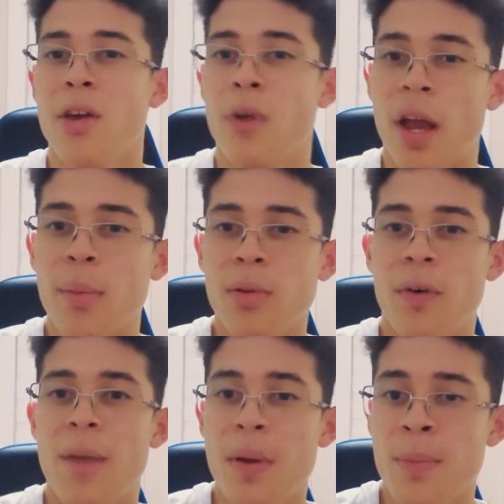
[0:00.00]
you're able to
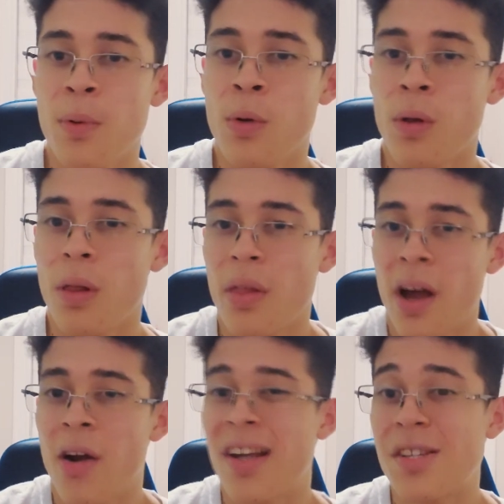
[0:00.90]
find people that
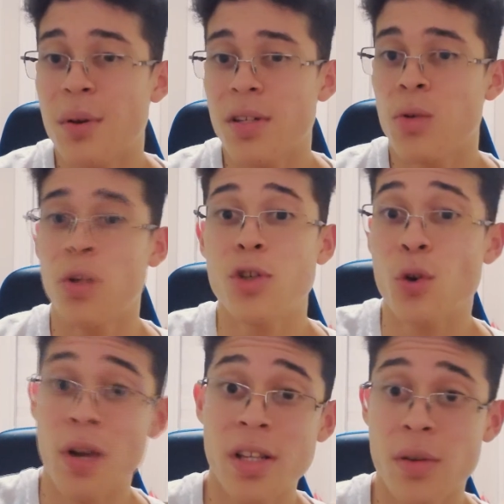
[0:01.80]
are interested in what
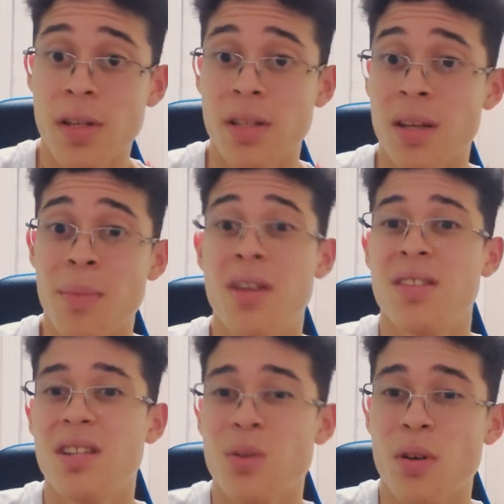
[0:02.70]
you're interested in,
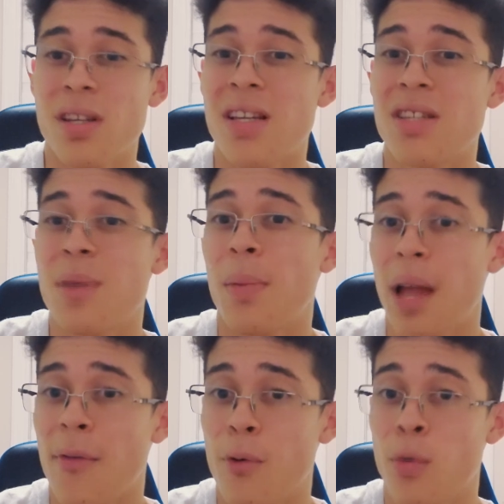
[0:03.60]
because Discord tends to be a
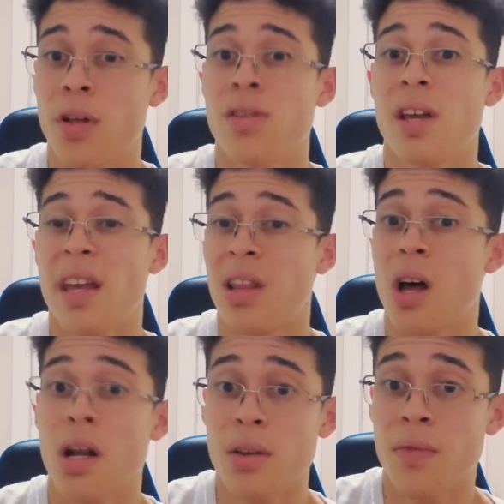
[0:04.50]
platform where there's a
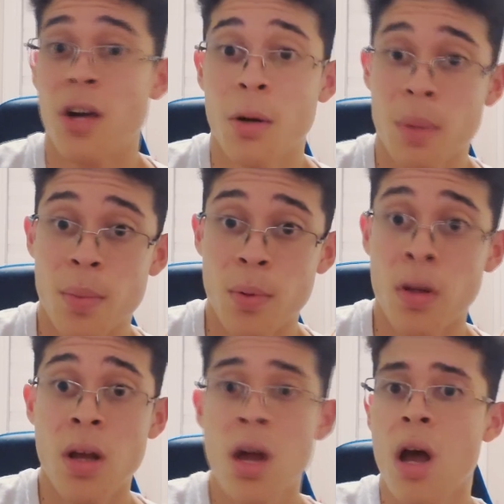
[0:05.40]
lot of young
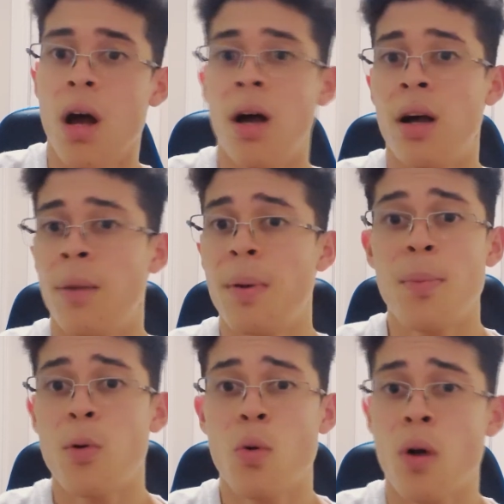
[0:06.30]
people,
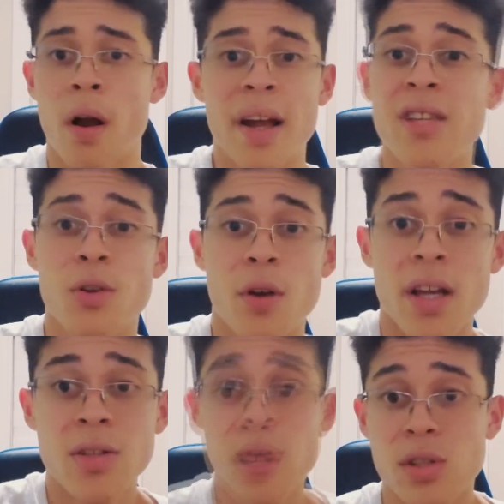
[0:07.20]
people who are into your
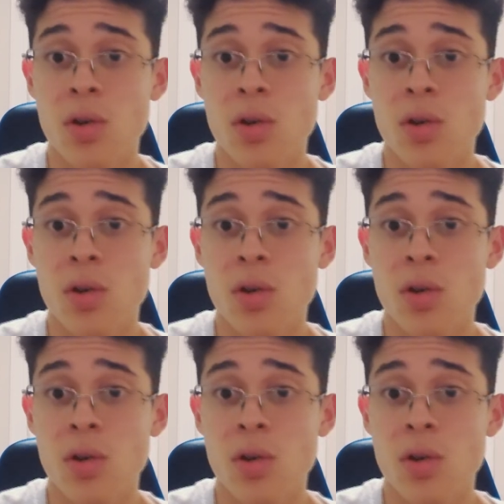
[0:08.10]
interests.